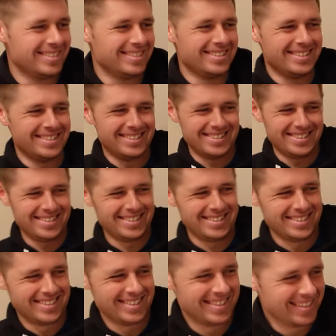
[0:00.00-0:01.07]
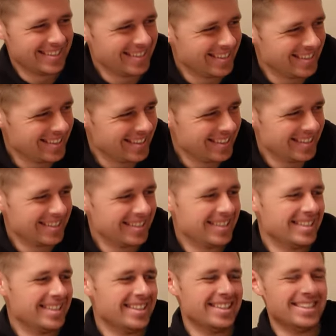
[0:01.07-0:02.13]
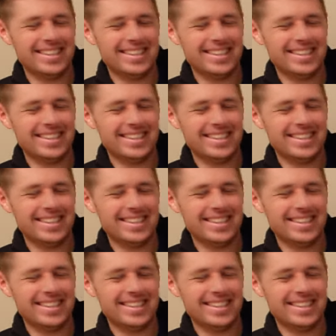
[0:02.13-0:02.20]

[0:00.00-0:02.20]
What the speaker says: [no speech]